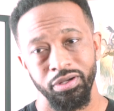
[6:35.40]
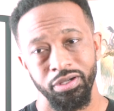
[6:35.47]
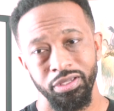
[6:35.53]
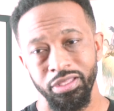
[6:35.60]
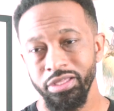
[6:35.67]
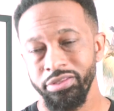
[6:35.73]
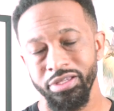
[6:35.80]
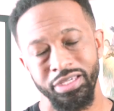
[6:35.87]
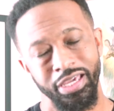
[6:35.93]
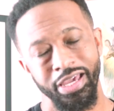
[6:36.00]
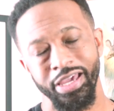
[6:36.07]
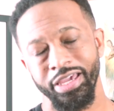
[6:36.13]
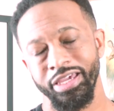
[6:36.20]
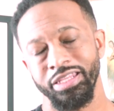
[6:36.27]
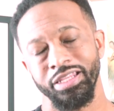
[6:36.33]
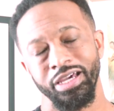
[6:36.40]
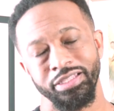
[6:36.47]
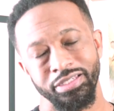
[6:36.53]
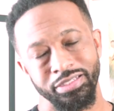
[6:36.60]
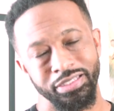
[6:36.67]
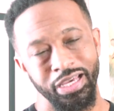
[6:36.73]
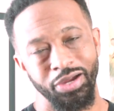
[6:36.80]
It can't end like
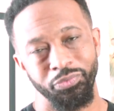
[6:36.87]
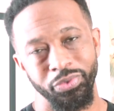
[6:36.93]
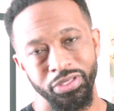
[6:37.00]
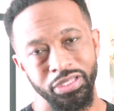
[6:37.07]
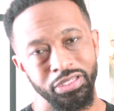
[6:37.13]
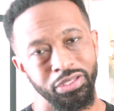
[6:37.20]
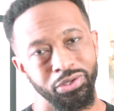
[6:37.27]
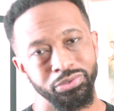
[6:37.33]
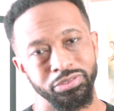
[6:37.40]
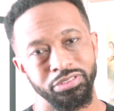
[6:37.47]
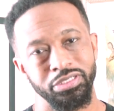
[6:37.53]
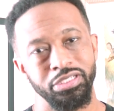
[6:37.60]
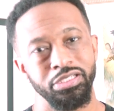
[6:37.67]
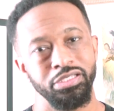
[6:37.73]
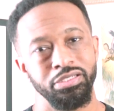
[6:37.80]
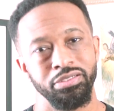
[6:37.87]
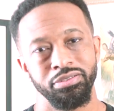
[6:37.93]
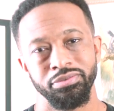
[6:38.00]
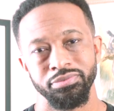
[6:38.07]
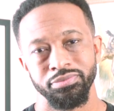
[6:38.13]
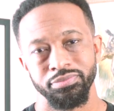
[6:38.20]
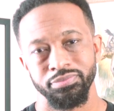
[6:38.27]
this. I really don't see
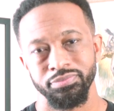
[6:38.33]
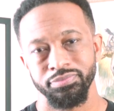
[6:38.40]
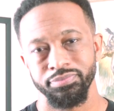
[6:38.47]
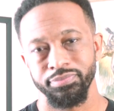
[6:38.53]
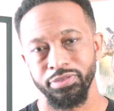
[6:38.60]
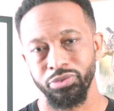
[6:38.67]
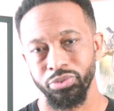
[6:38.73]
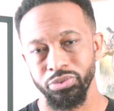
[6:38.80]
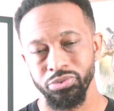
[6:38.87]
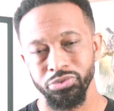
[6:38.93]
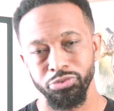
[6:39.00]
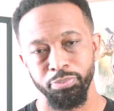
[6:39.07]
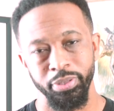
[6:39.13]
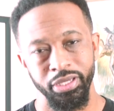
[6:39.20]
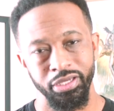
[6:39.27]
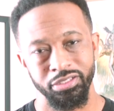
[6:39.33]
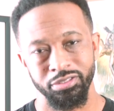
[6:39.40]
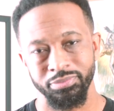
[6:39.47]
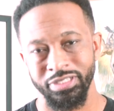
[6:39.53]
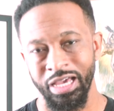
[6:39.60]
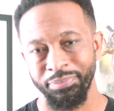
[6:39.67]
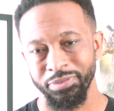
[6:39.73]
Cruz being some
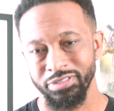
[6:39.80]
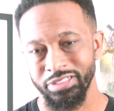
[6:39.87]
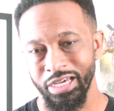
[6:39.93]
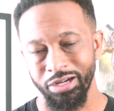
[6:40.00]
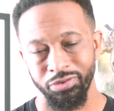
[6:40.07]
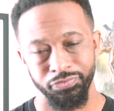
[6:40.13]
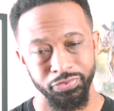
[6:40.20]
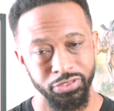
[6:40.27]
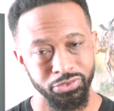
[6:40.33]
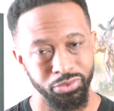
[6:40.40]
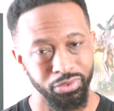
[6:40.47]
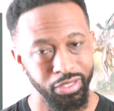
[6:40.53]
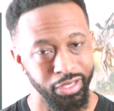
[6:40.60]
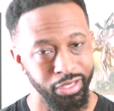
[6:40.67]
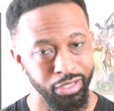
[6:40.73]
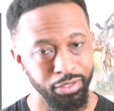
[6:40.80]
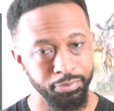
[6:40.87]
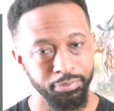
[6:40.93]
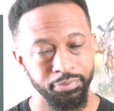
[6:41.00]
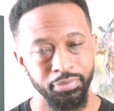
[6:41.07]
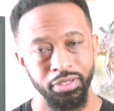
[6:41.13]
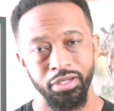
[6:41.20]
type of sacrificial
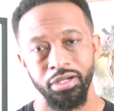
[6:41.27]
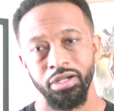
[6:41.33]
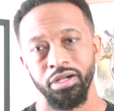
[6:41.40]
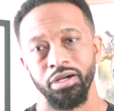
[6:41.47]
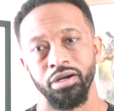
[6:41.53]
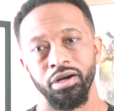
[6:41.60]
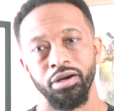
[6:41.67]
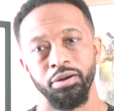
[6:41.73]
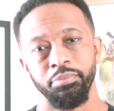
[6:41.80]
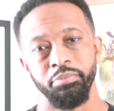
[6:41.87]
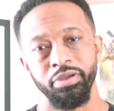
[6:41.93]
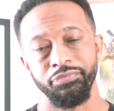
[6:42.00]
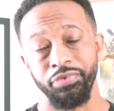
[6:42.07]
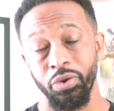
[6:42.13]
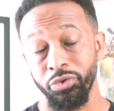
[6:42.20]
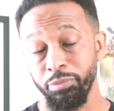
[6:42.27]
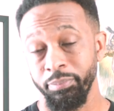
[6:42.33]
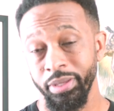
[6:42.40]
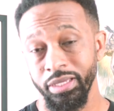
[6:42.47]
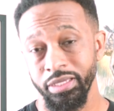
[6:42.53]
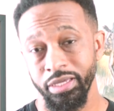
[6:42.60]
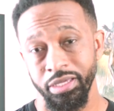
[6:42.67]
lamb. If I were to
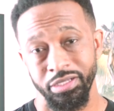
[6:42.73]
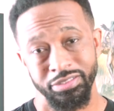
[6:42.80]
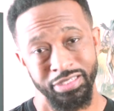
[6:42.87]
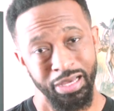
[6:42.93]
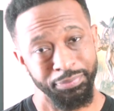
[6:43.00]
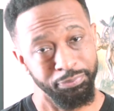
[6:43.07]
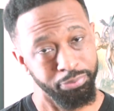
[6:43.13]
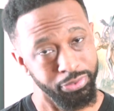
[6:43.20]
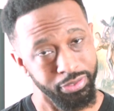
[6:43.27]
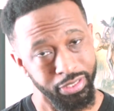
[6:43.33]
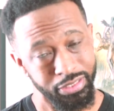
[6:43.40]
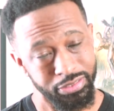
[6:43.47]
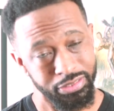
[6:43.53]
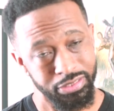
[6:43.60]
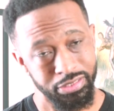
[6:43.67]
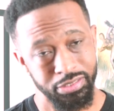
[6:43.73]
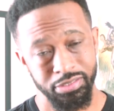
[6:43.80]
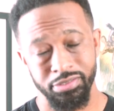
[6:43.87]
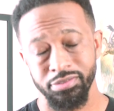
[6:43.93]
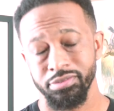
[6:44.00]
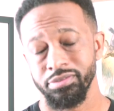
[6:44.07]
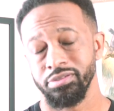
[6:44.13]
make any type of
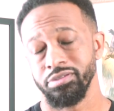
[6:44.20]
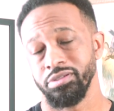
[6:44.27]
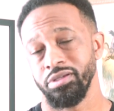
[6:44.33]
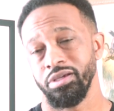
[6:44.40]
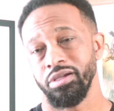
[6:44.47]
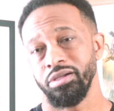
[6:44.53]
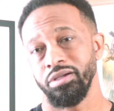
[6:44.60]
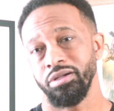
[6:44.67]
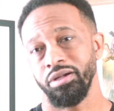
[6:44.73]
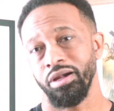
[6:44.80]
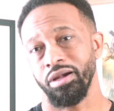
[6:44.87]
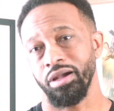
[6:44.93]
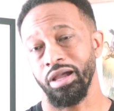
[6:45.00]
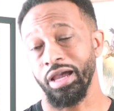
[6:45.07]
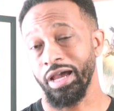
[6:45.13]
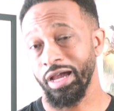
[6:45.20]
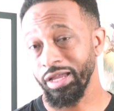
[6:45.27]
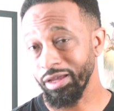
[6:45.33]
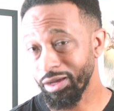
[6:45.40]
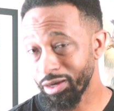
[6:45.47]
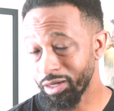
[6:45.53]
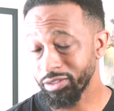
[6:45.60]
prediction, I
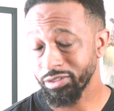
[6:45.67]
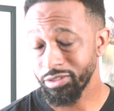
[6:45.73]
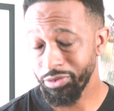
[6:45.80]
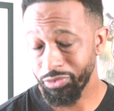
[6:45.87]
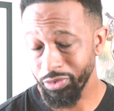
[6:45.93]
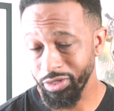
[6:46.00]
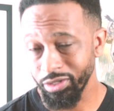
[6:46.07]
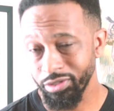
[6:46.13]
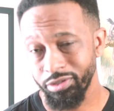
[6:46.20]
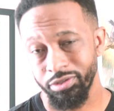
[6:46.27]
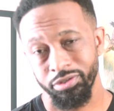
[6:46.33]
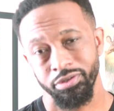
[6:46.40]
honestly think